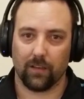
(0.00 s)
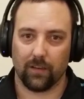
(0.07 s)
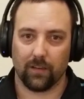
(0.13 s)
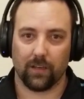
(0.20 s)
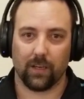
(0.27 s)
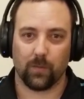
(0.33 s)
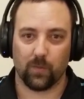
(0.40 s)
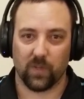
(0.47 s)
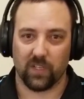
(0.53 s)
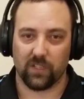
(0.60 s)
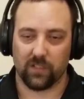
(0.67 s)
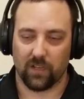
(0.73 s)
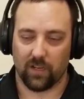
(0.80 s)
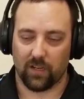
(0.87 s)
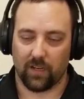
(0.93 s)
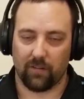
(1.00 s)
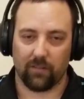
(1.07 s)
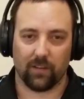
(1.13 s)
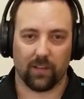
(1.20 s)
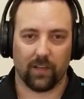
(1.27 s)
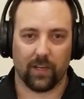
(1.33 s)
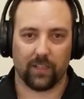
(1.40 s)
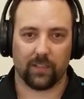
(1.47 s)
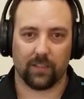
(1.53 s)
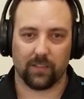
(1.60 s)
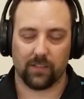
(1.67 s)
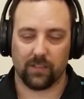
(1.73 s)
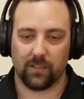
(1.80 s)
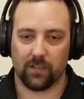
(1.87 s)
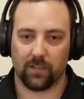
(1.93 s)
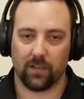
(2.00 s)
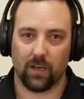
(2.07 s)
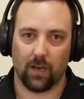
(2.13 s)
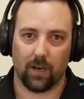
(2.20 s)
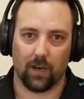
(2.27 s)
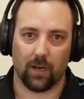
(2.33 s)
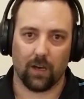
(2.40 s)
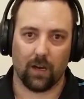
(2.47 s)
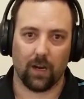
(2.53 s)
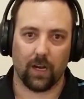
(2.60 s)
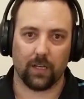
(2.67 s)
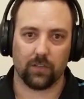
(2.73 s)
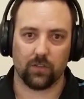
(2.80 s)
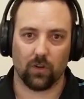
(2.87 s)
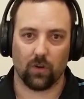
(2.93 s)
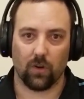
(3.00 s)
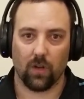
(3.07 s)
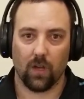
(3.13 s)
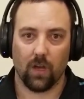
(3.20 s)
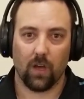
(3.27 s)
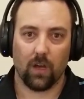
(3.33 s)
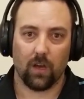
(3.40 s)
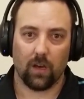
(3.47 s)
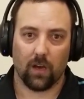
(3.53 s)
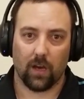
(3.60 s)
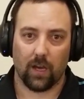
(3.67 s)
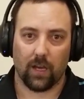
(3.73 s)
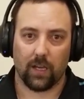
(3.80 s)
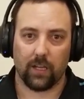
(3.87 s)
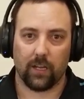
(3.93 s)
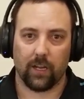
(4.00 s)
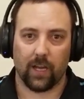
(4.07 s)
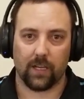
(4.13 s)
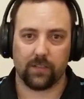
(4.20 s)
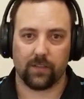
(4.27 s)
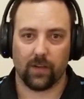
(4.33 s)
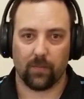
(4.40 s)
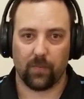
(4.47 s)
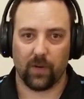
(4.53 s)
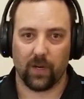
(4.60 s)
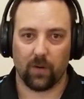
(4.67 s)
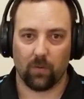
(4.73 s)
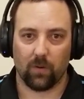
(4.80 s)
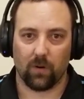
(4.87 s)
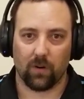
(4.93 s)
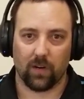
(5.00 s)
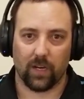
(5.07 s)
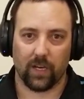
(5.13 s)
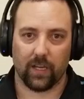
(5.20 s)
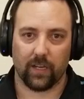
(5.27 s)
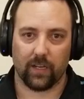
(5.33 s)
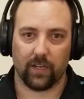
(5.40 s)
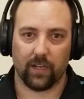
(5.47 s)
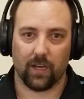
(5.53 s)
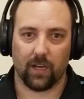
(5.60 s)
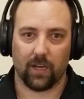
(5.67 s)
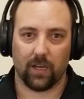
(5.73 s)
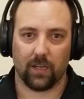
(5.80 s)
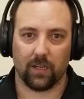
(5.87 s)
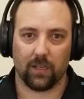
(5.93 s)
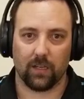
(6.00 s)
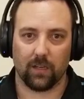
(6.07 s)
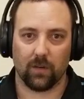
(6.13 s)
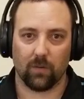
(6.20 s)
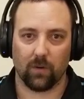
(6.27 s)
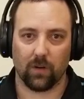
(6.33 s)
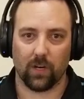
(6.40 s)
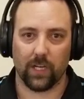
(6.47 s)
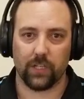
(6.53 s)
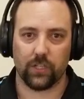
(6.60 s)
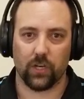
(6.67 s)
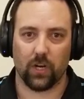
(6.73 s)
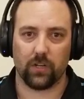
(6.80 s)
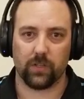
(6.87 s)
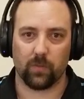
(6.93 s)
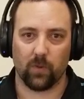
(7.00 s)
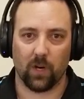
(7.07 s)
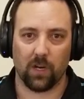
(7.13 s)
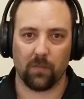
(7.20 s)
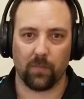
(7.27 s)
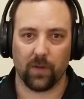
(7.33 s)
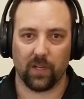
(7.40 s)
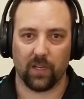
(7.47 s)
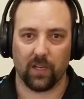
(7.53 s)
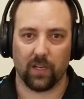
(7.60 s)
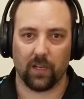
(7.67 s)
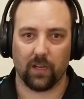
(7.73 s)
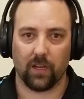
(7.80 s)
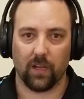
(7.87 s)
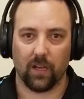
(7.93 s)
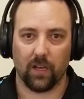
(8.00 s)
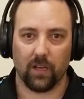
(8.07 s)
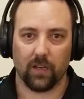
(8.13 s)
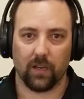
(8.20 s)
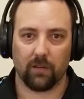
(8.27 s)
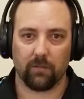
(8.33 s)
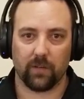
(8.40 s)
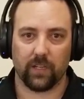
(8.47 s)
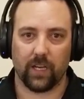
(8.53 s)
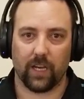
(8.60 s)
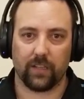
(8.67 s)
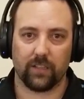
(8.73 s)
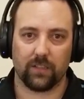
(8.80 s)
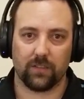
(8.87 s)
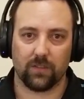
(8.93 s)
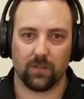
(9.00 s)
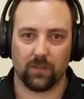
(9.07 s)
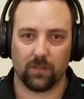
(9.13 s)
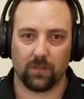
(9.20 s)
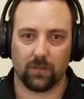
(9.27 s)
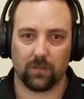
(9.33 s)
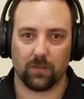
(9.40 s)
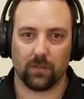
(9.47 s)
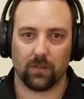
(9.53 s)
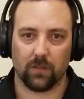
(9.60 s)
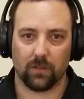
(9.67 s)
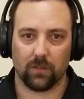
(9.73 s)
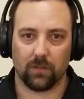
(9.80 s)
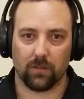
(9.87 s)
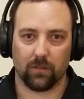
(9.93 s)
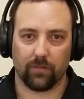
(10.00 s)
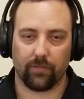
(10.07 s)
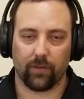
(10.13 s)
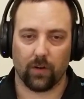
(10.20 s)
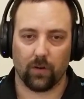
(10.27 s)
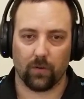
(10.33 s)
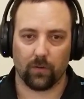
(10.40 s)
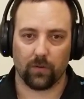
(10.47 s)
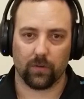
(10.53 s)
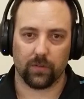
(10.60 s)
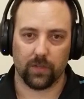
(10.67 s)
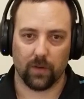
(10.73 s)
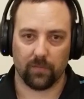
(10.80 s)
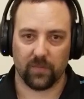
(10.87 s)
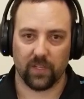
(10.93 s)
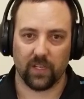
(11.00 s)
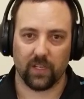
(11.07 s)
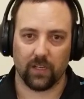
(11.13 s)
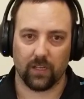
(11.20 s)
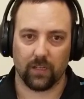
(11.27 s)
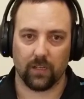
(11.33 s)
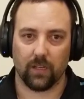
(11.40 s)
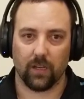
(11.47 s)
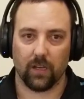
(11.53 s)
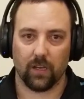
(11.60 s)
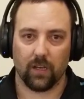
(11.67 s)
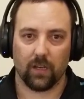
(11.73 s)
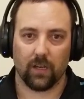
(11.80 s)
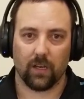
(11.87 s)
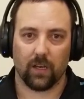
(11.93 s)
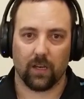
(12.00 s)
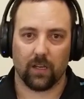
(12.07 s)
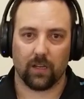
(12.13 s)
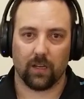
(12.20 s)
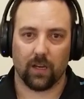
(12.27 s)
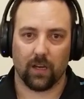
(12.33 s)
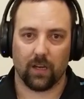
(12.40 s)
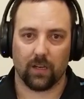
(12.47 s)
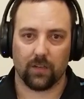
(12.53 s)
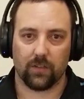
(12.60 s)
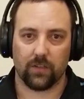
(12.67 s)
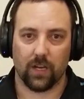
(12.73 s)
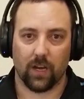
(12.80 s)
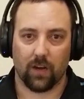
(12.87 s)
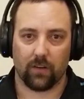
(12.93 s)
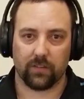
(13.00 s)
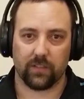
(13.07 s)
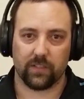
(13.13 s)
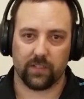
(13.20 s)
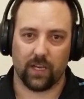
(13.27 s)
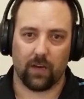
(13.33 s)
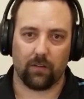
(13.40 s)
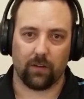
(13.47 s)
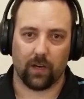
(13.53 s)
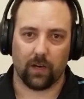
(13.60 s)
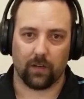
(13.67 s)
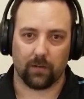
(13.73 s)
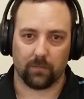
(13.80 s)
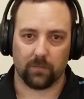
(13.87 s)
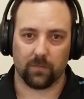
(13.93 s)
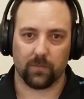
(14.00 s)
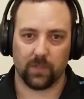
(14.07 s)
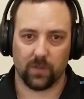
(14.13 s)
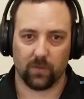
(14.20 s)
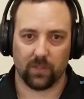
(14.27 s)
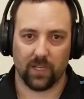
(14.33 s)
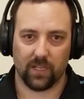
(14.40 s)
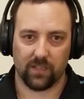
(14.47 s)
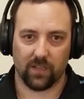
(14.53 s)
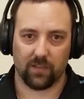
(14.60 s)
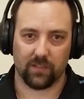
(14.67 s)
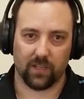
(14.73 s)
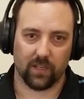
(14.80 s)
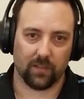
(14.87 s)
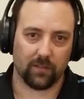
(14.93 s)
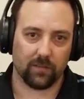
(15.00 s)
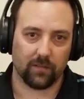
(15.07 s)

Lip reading: keep these on. I really like these. All right, so in the next clip here, we'll go ahead and charge them up and get them connected to a phone or something, and check out the sound on them. See what that sounds like.